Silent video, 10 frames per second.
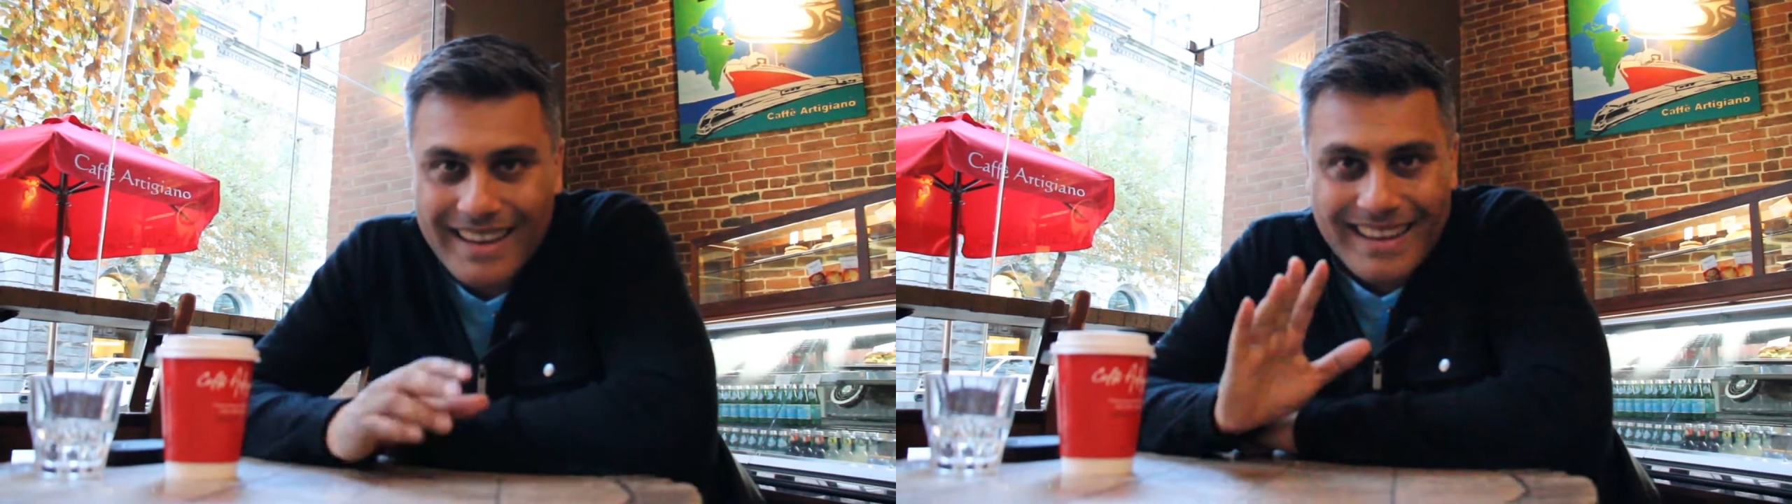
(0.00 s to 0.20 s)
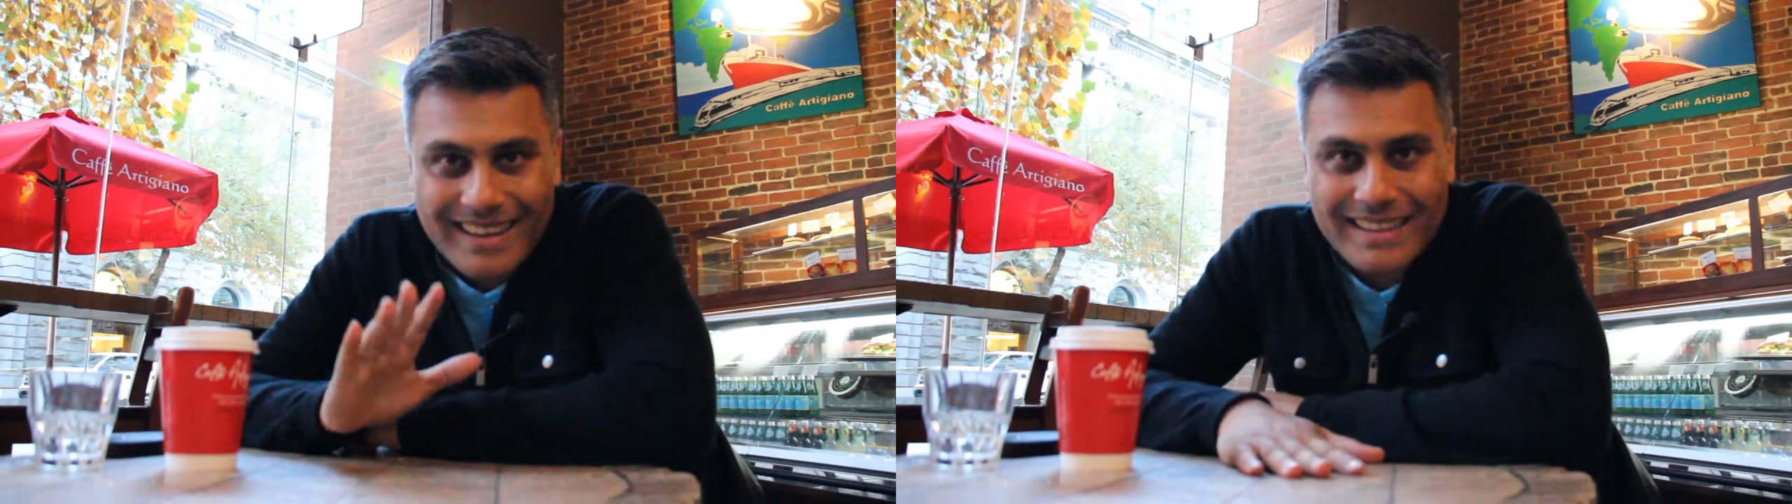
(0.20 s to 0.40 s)

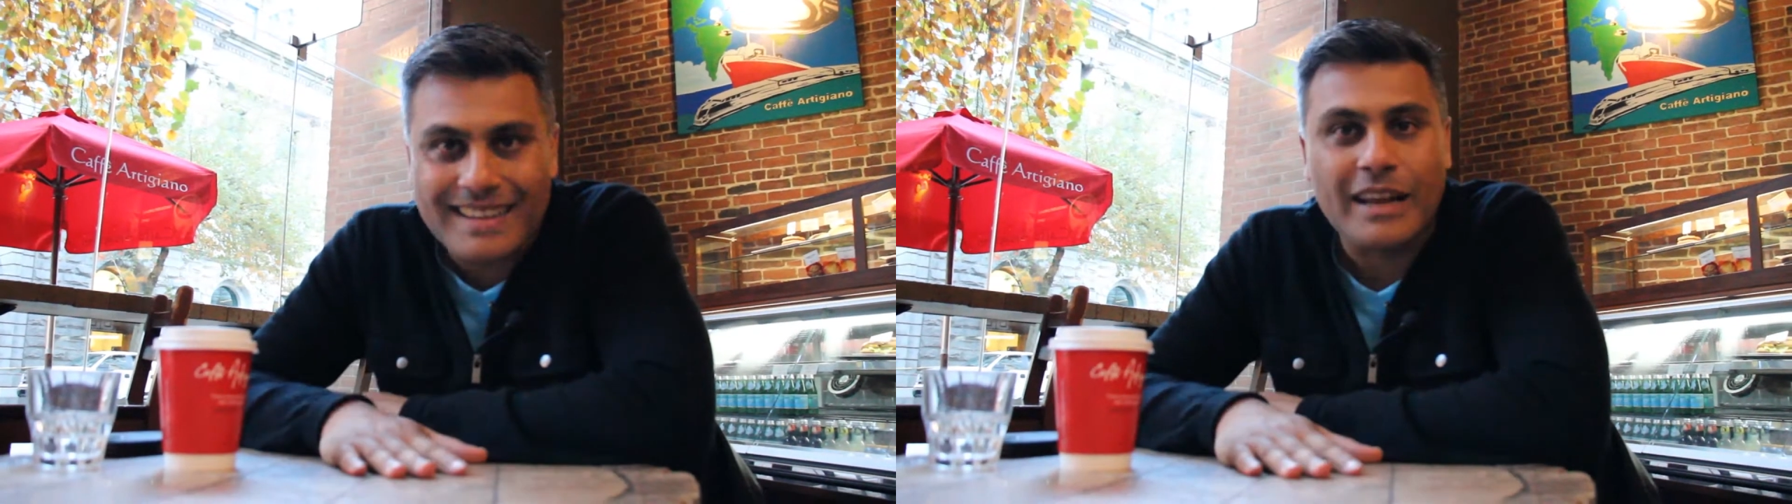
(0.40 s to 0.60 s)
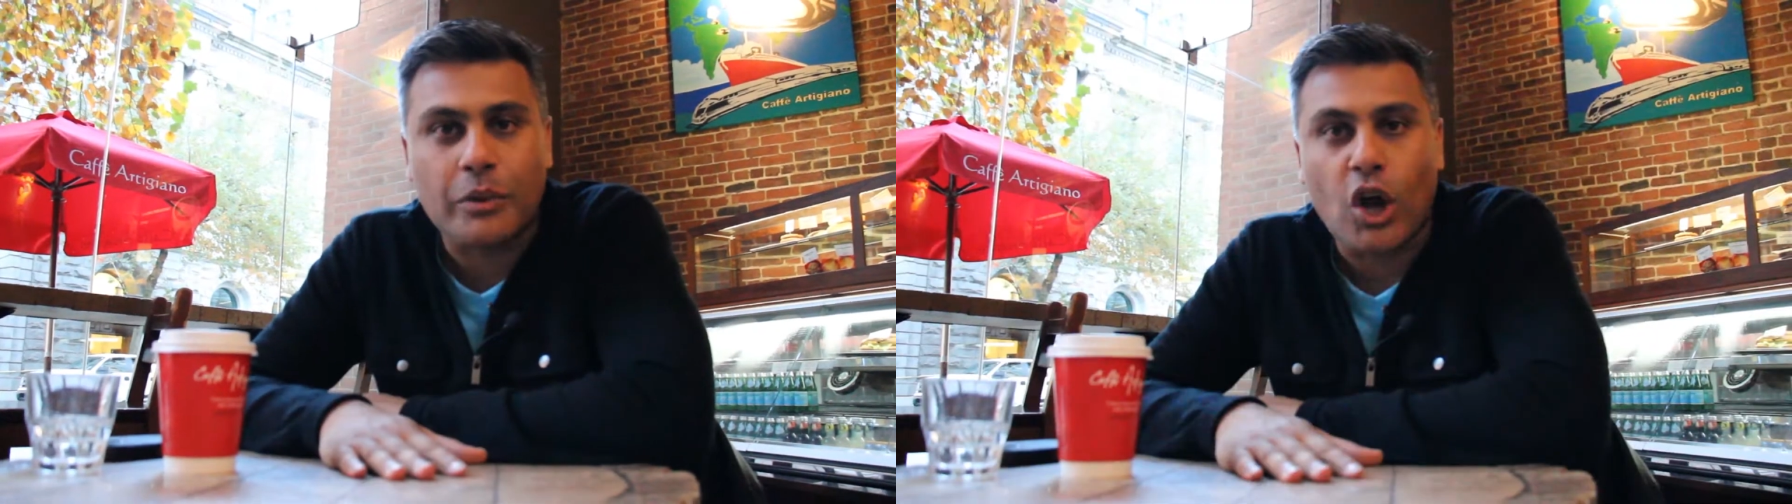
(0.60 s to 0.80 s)

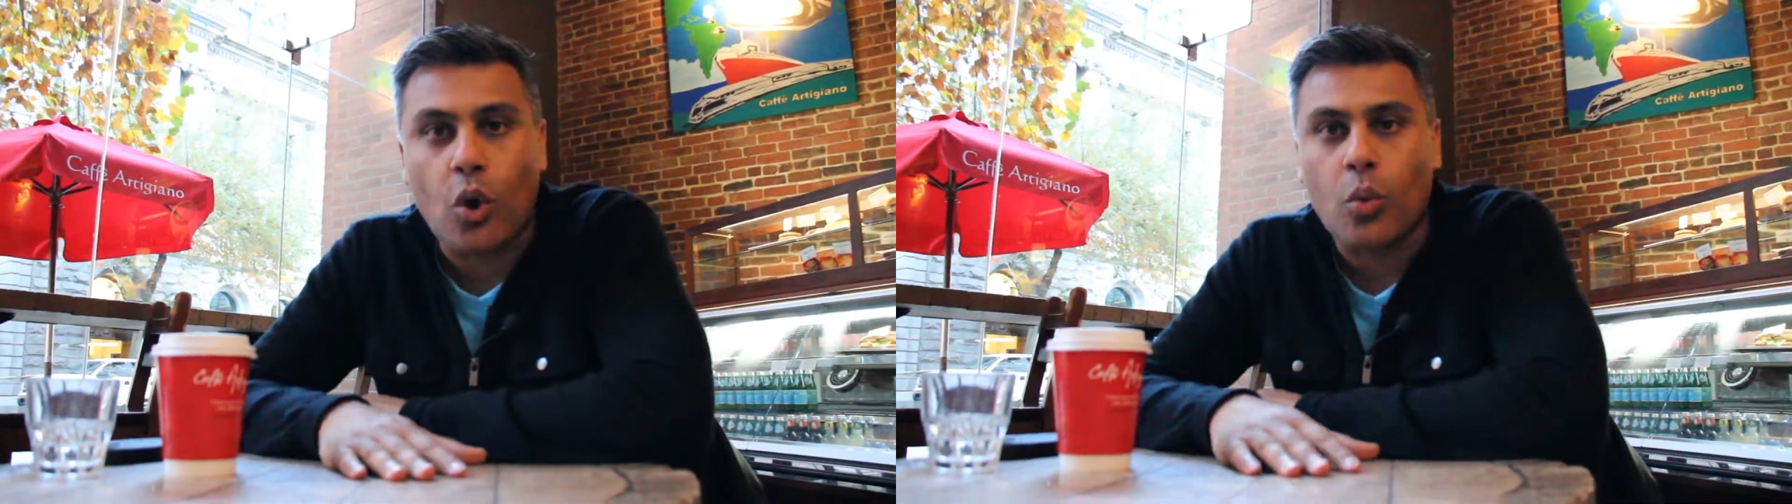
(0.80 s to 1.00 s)
Here we go.